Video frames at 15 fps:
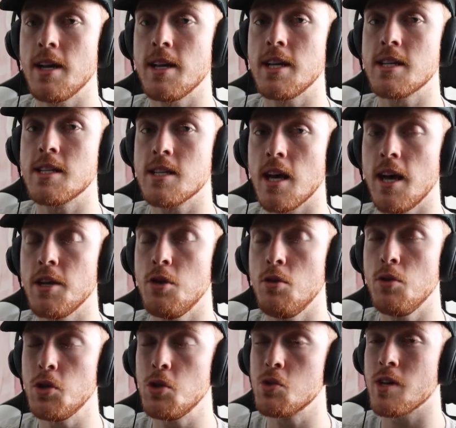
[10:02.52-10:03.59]
melodies and
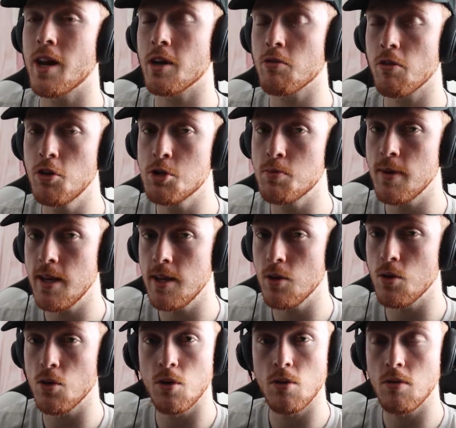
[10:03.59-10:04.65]
you use like Gross Beat
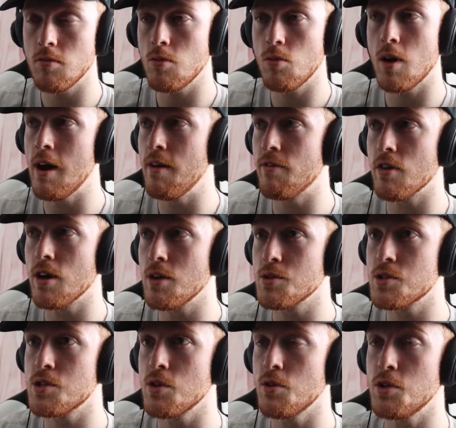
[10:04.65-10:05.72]
or whatever else,